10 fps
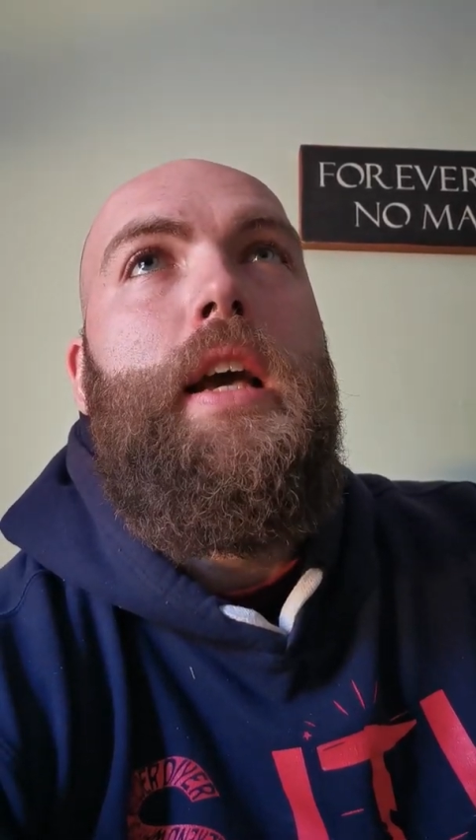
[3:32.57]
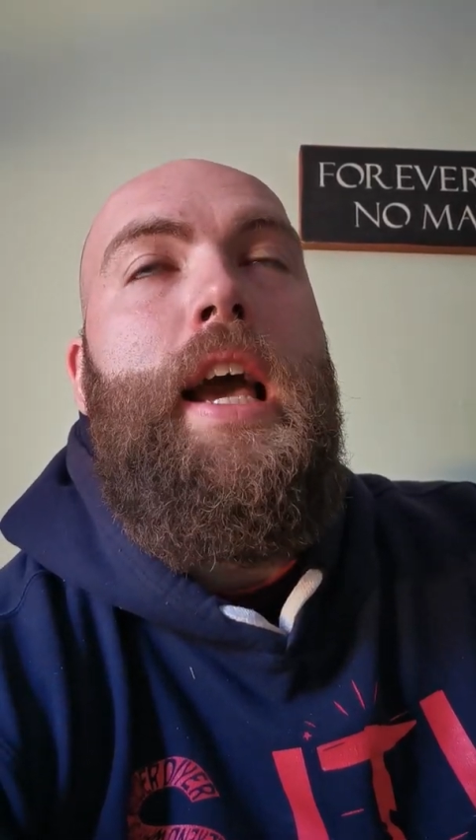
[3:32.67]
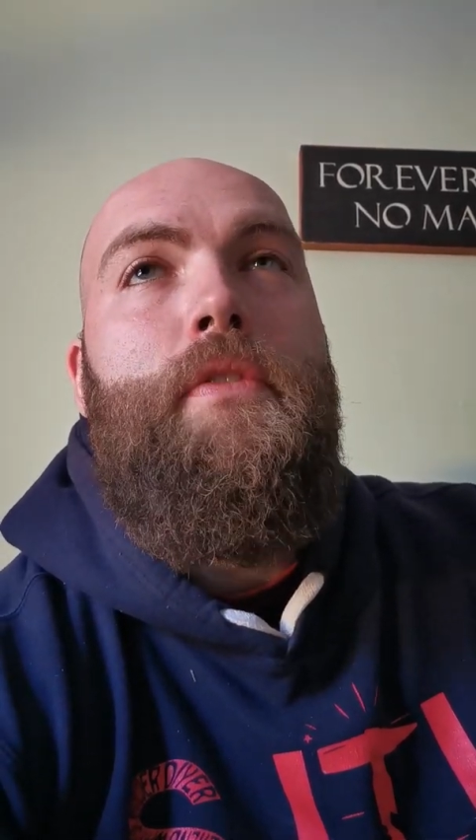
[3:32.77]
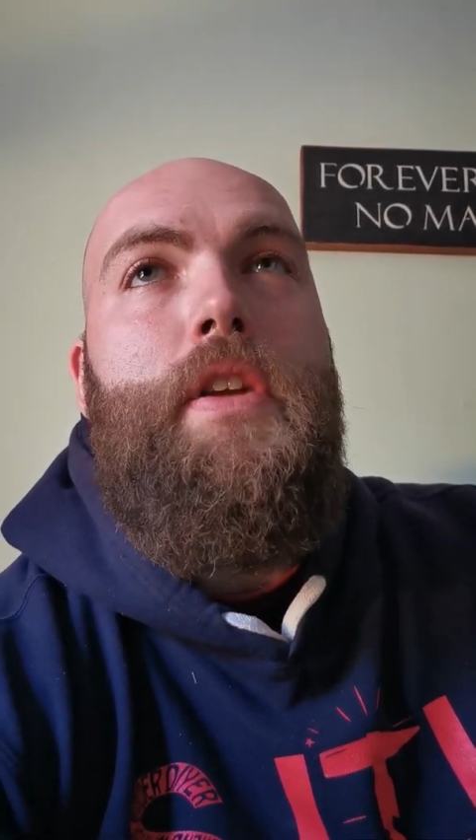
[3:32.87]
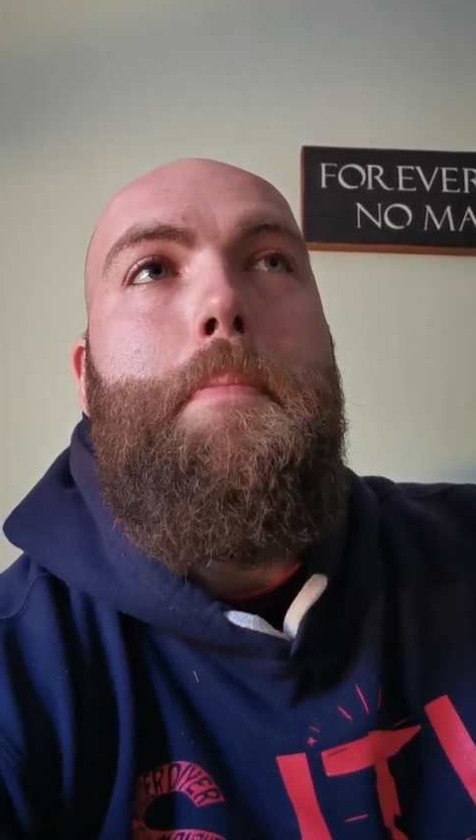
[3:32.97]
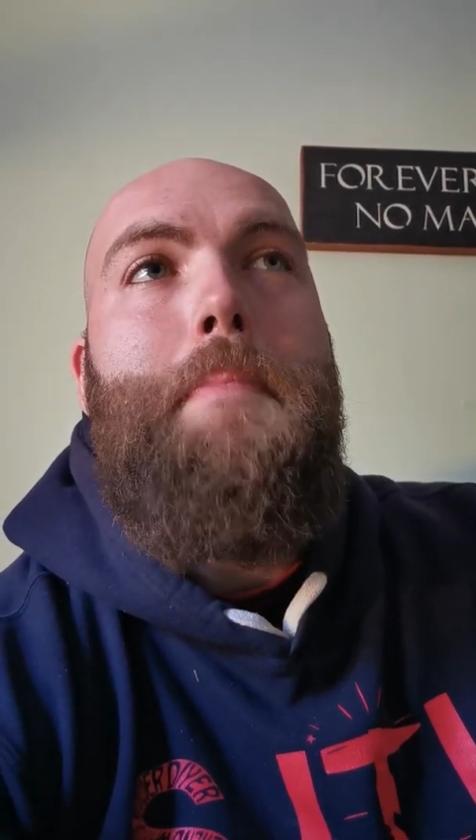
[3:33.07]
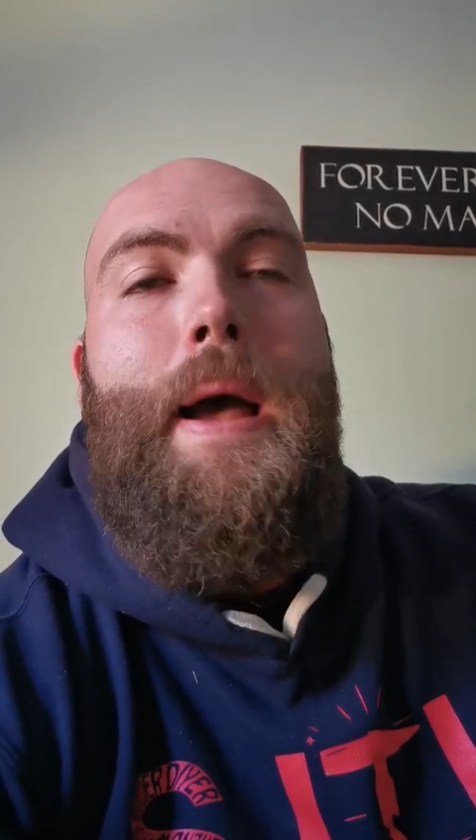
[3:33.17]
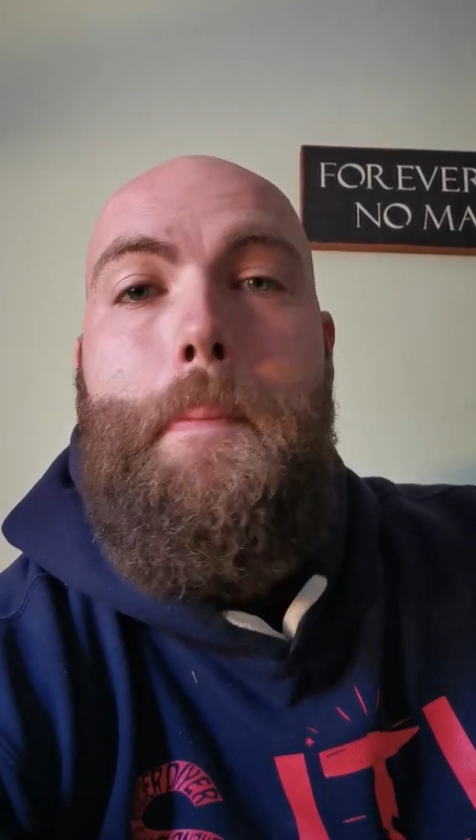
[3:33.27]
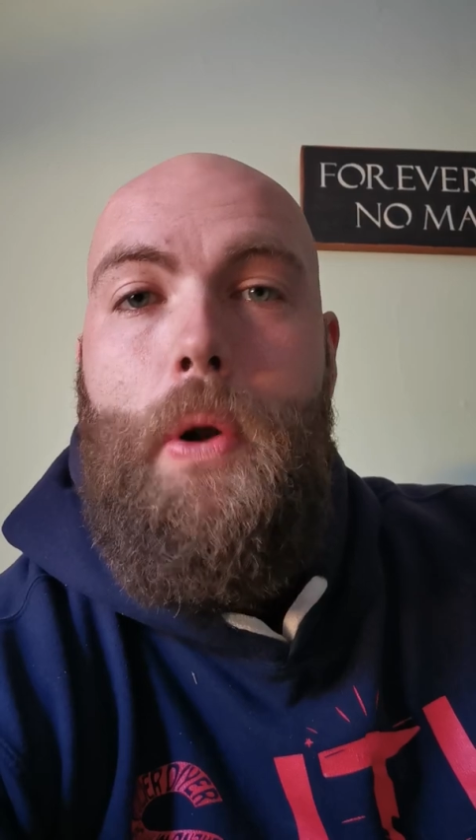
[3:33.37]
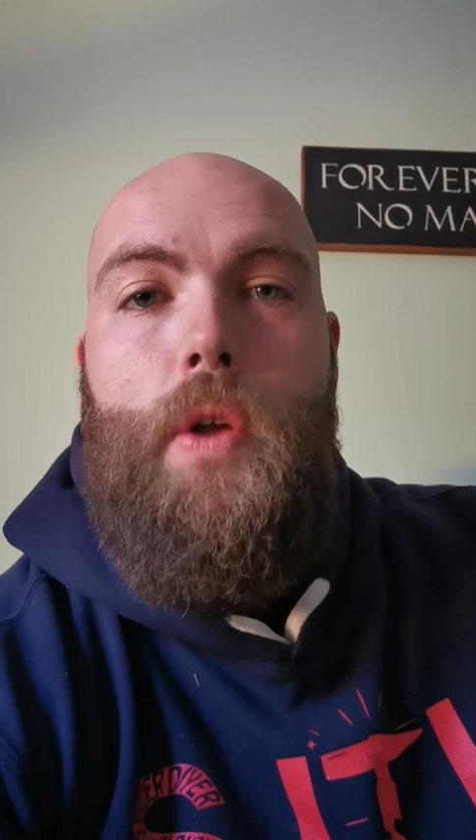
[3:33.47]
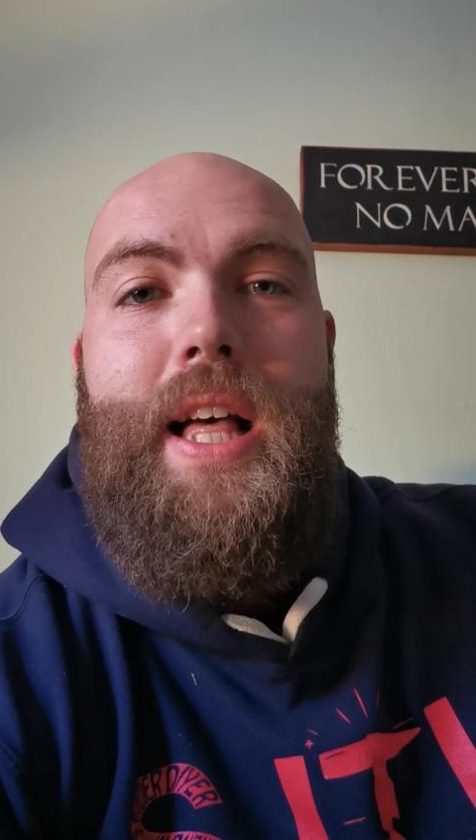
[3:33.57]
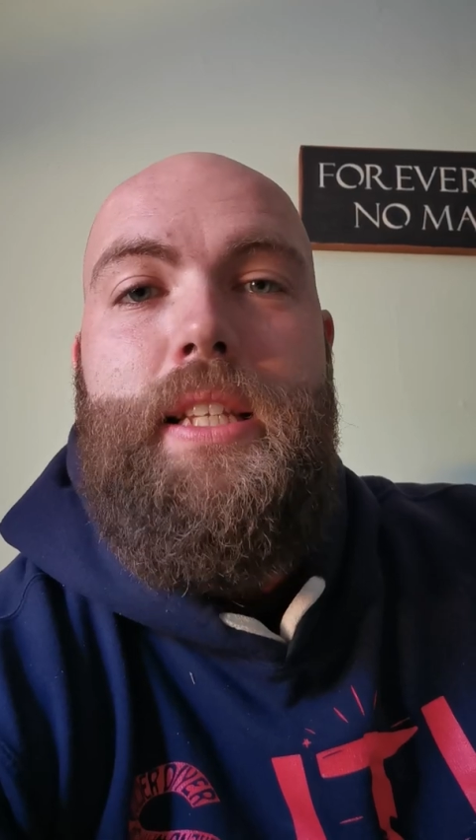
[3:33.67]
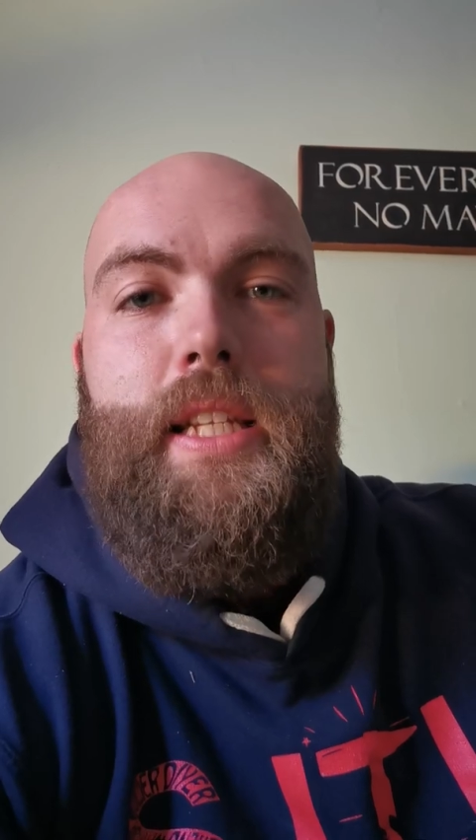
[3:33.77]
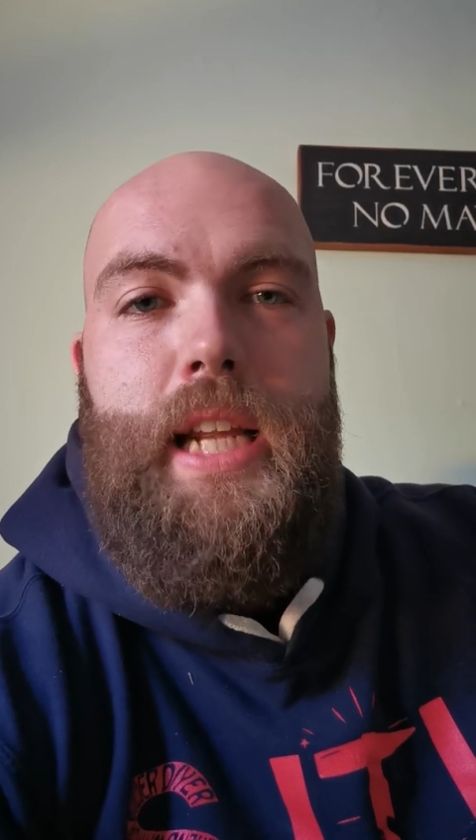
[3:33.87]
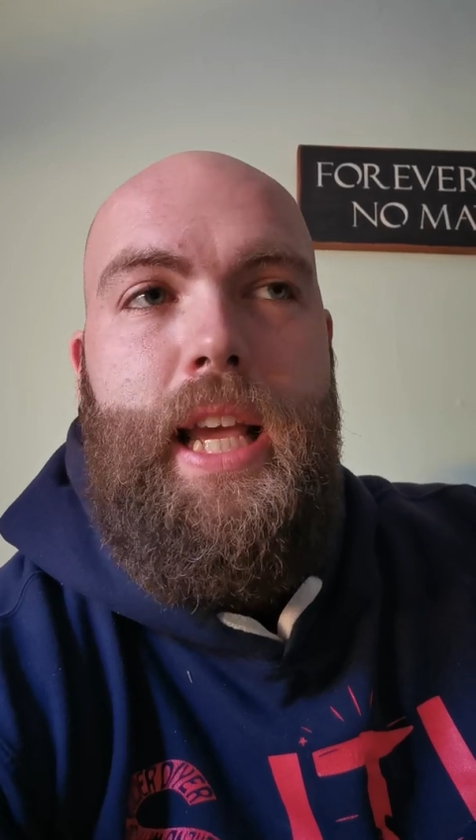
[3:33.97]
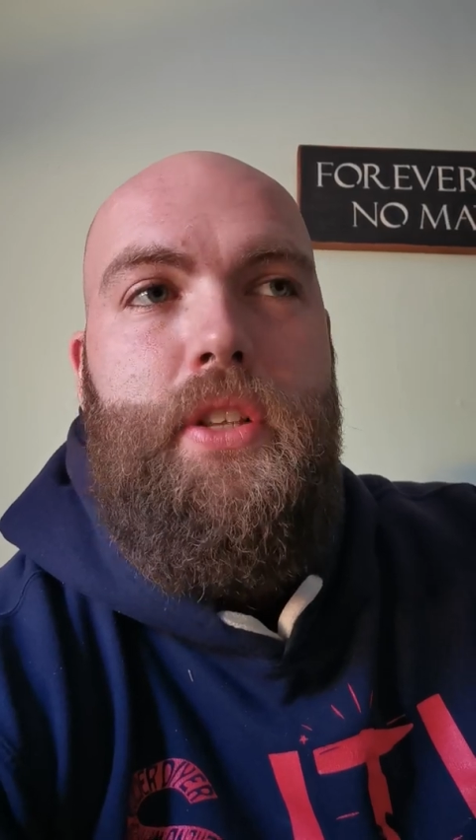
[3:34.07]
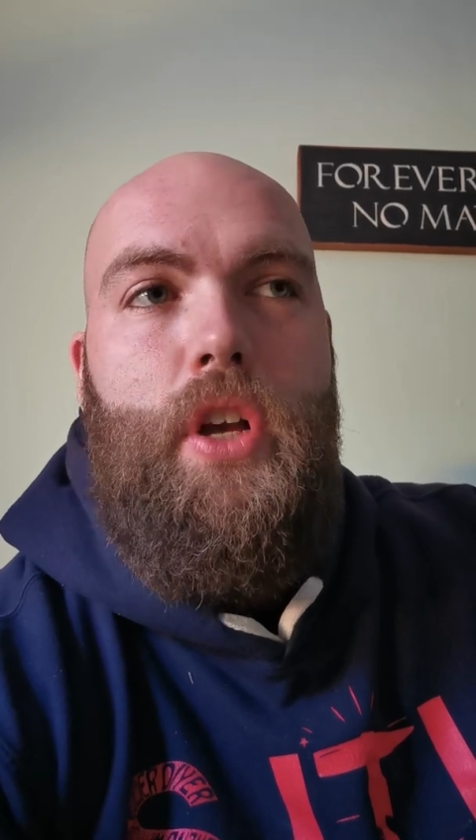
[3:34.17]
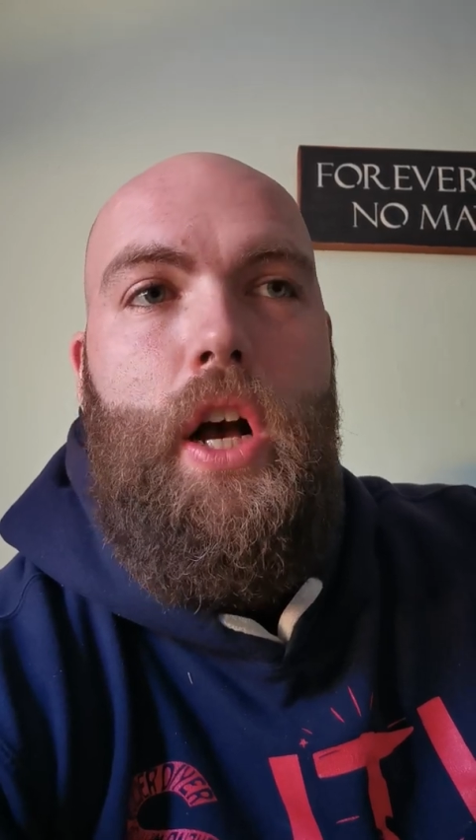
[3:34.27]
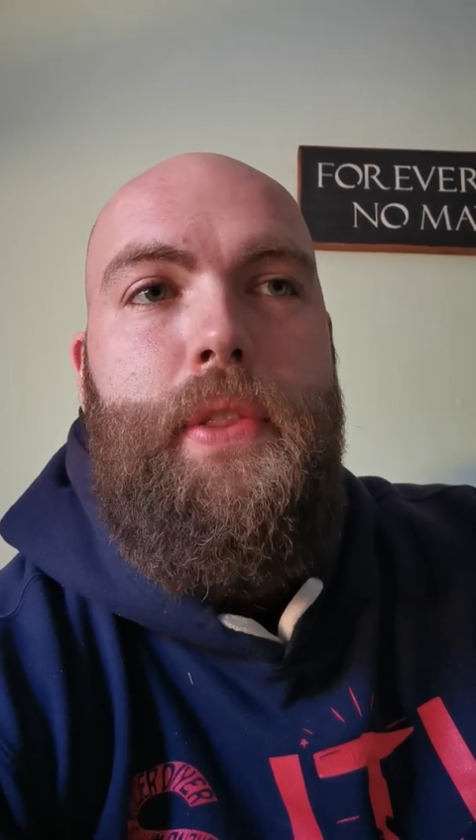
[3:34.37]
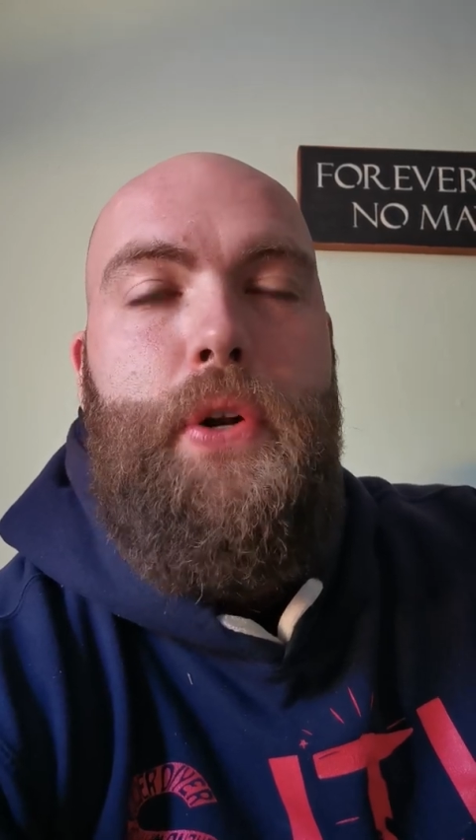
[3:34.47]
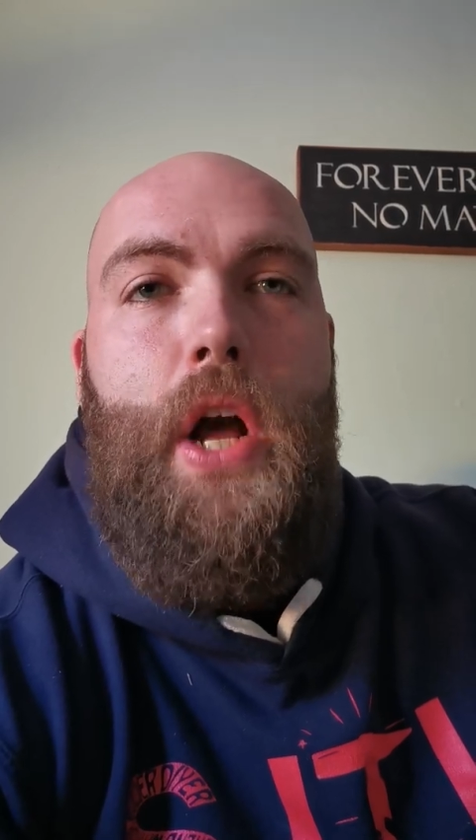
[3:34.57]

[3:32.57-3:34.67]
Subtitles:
member that stays on,